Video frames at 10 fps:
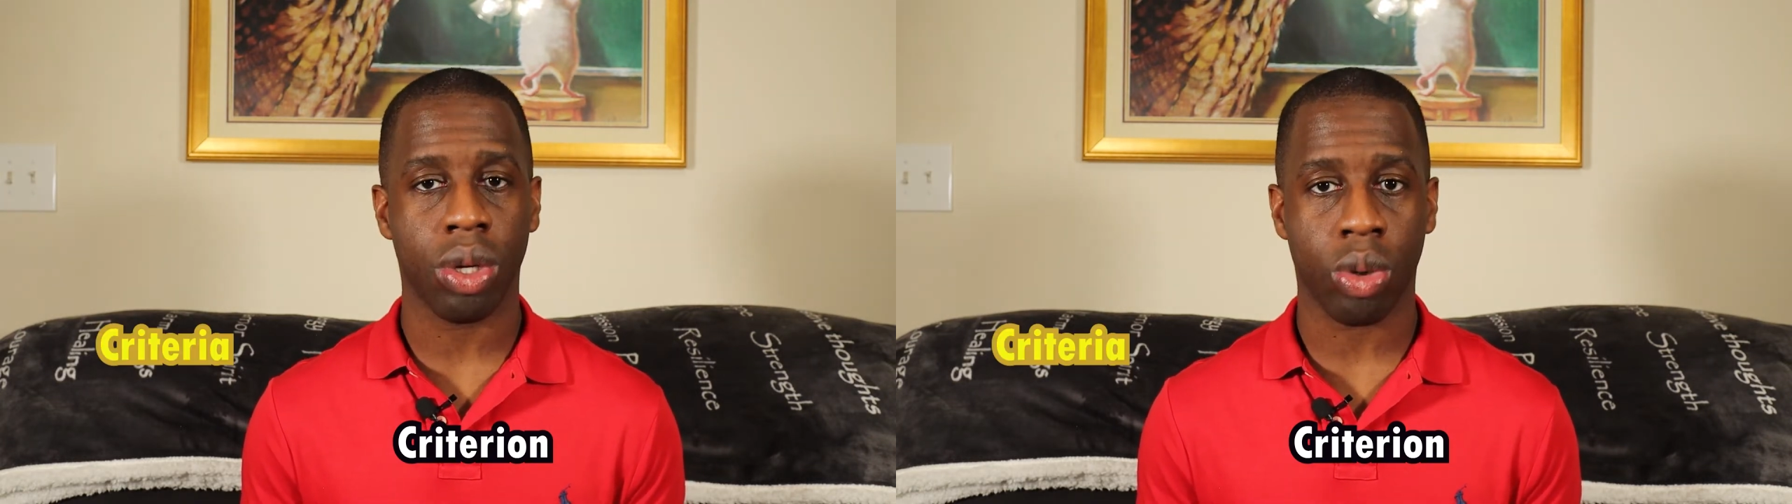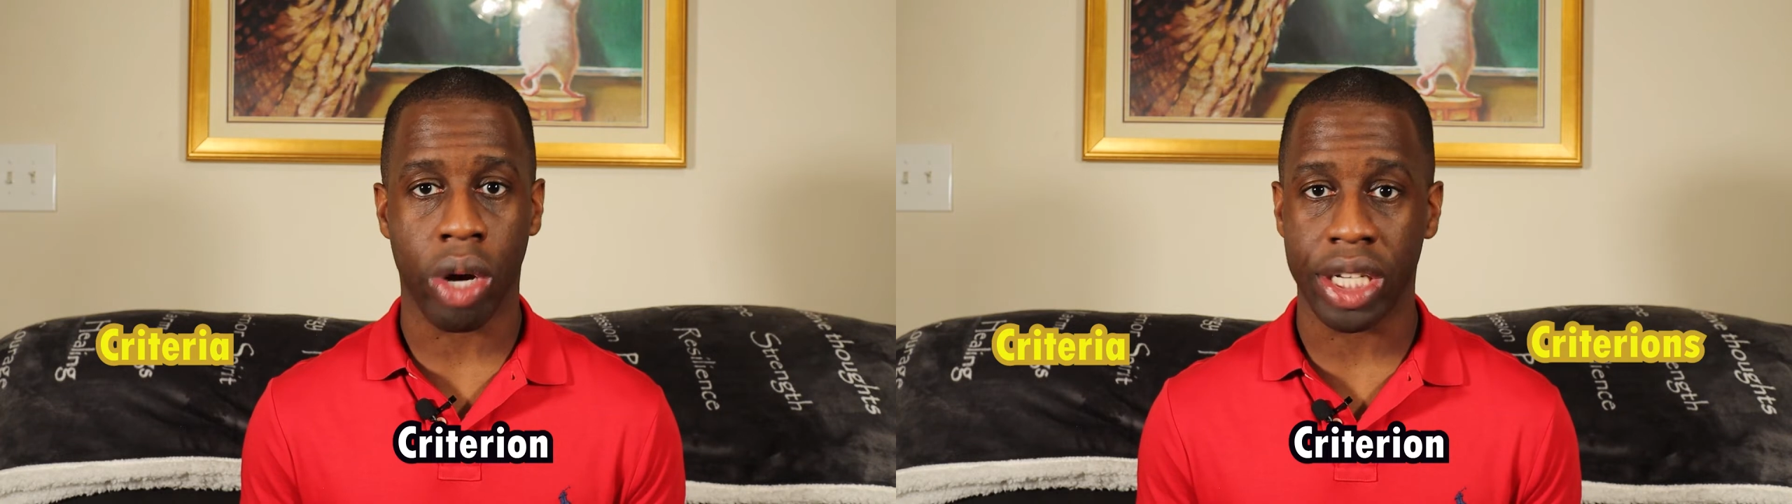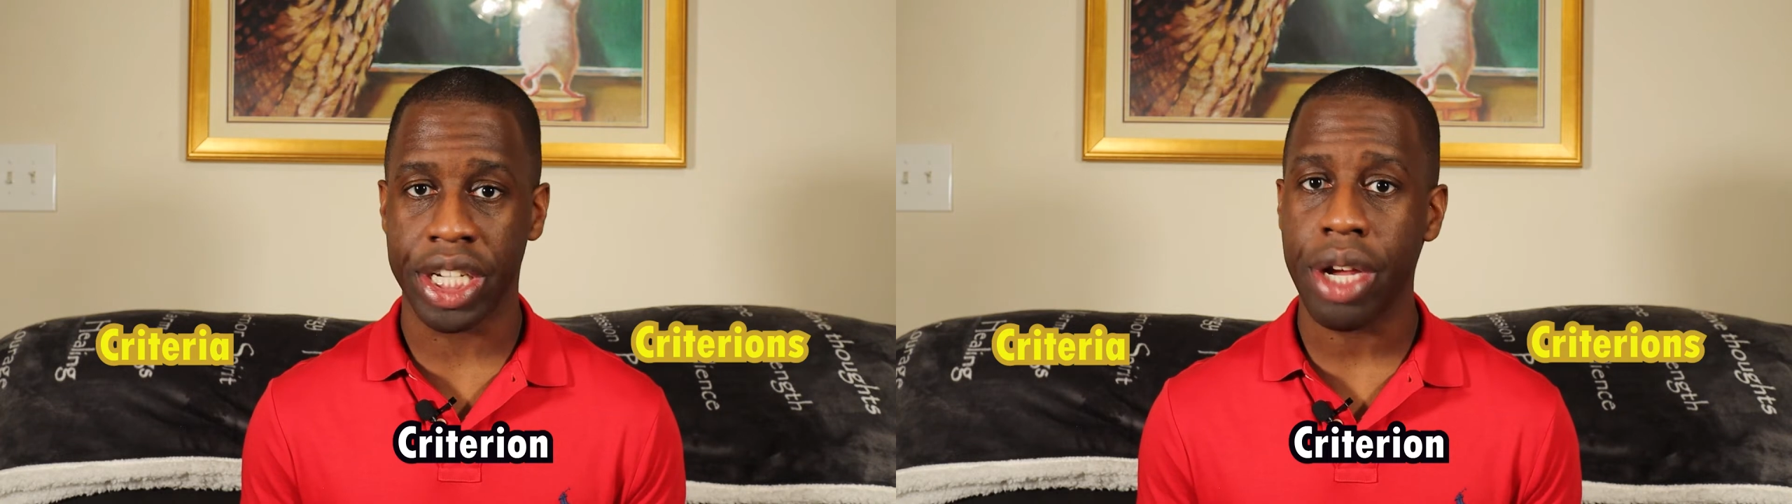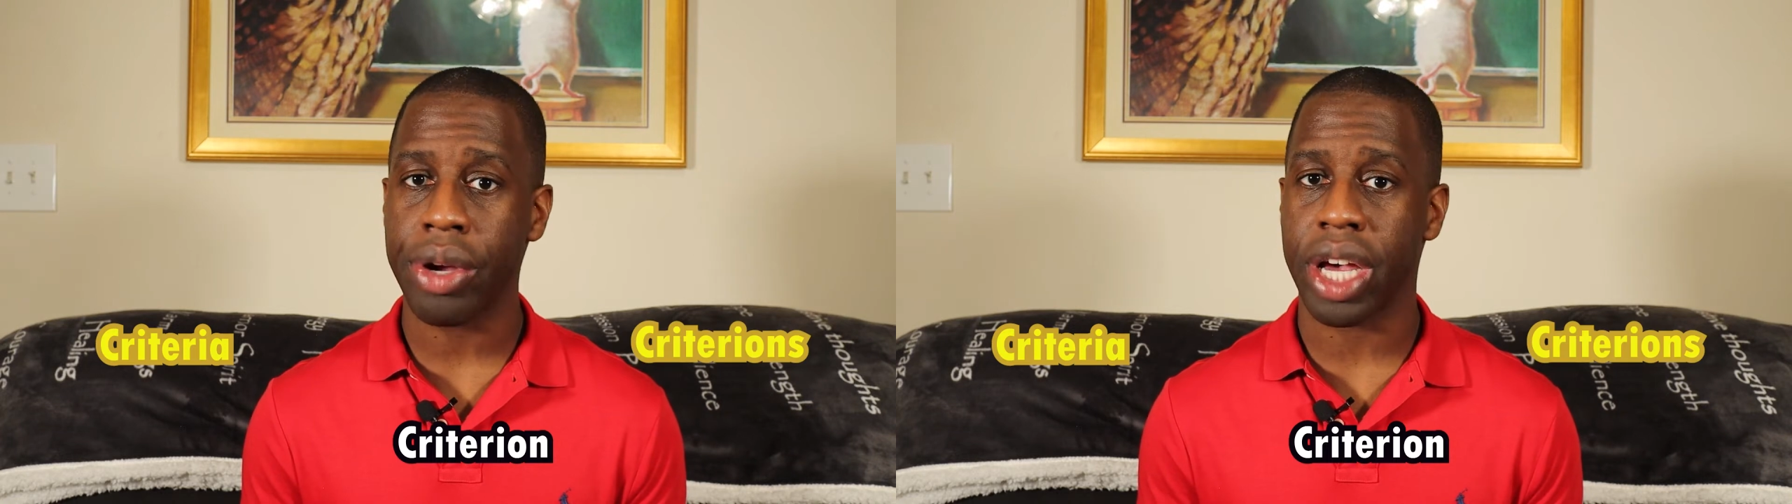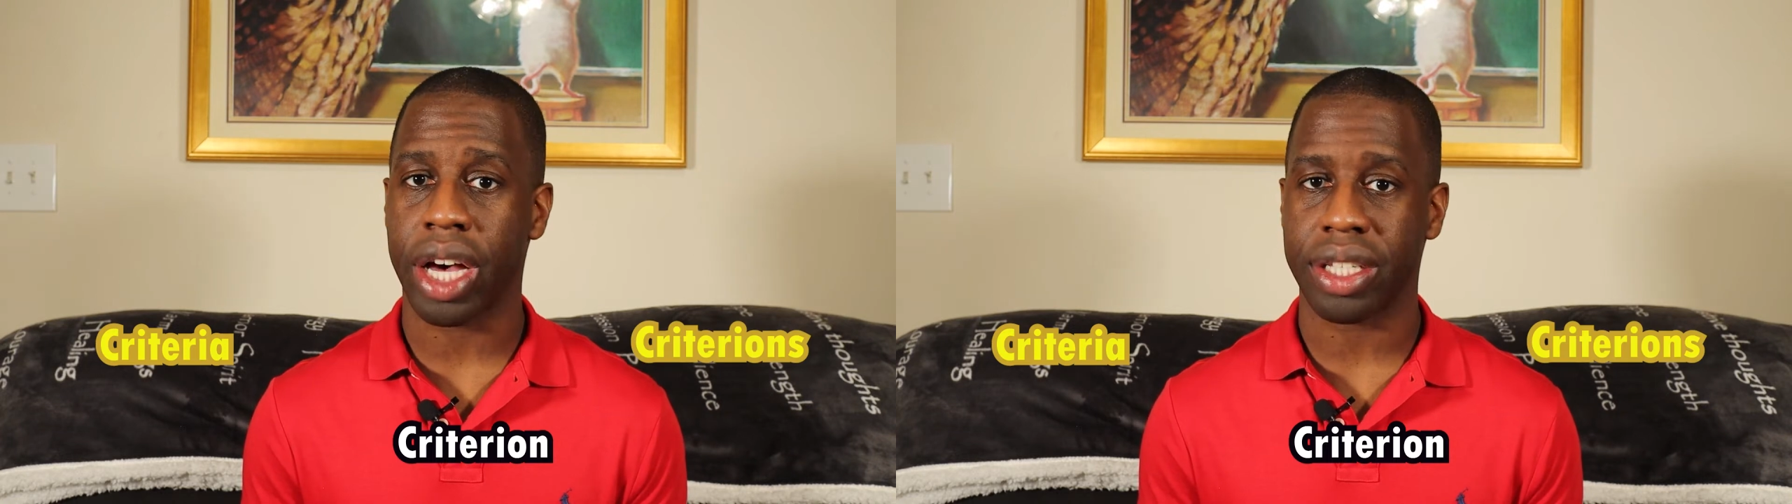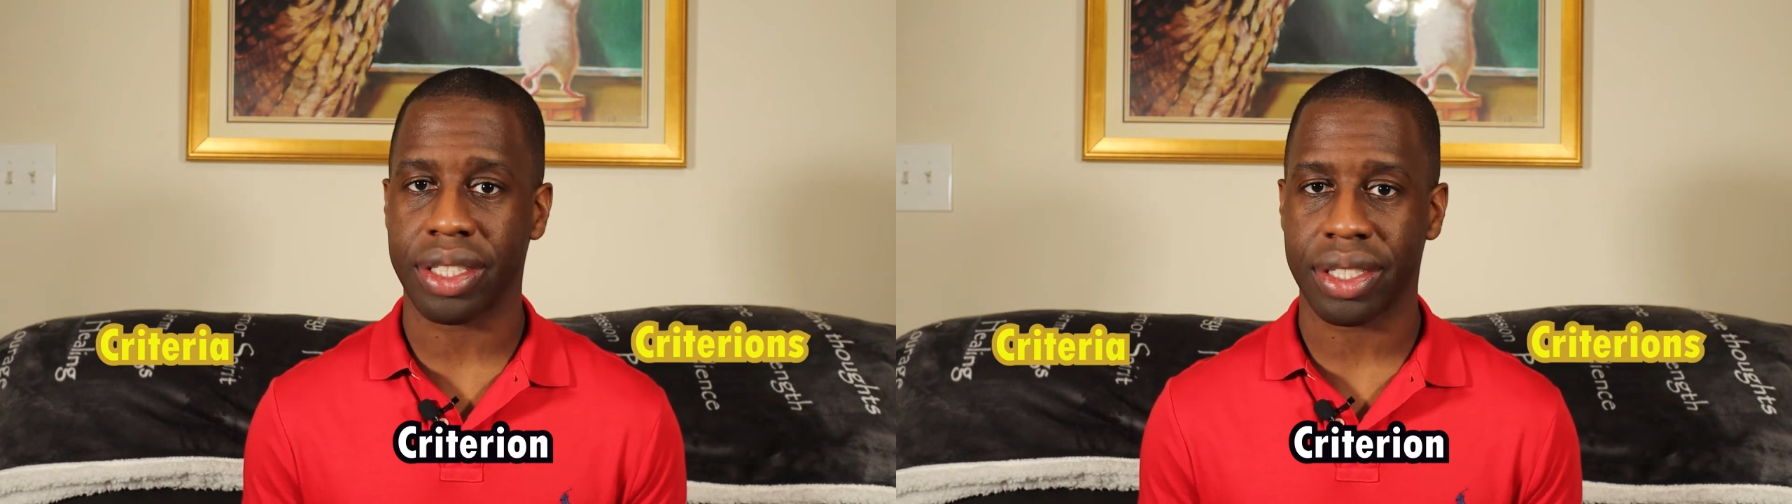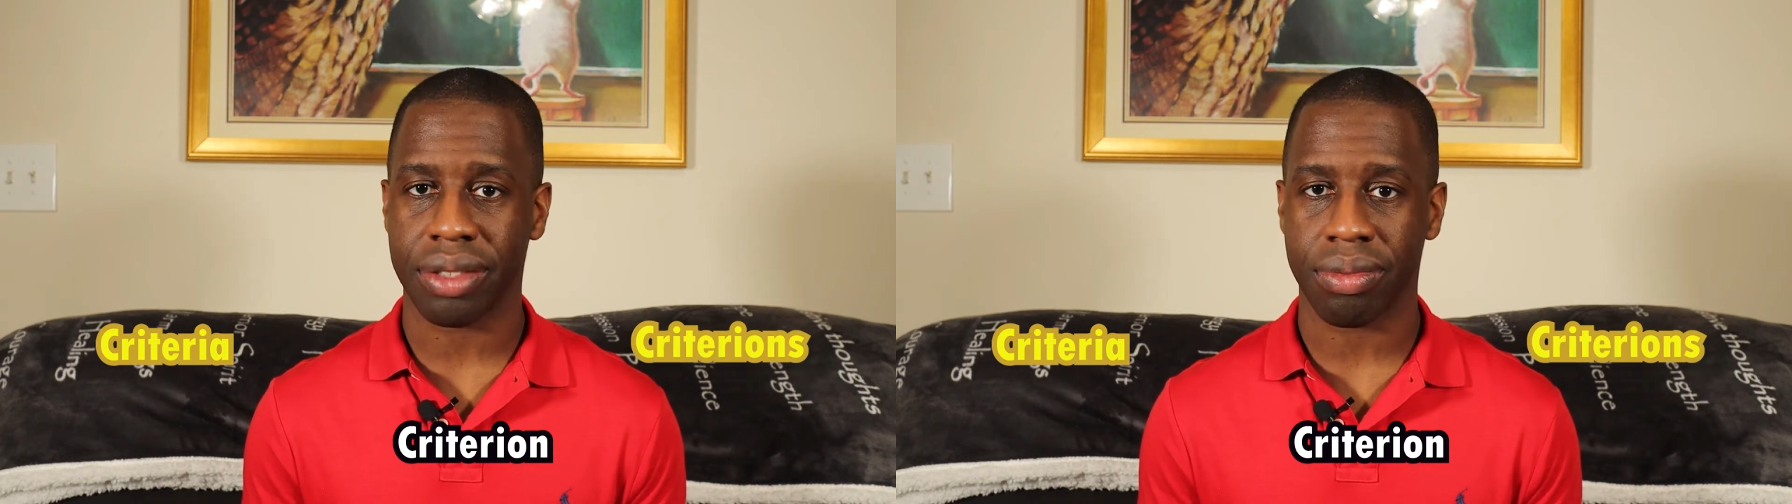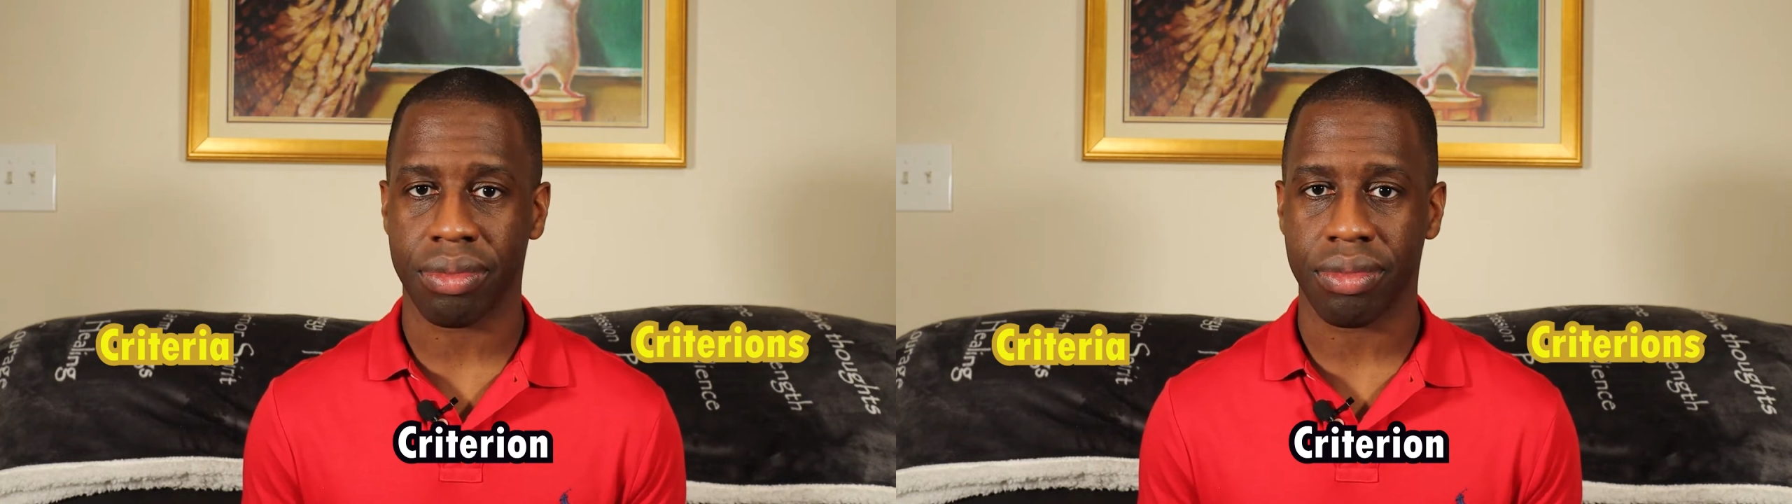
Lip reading: criterions.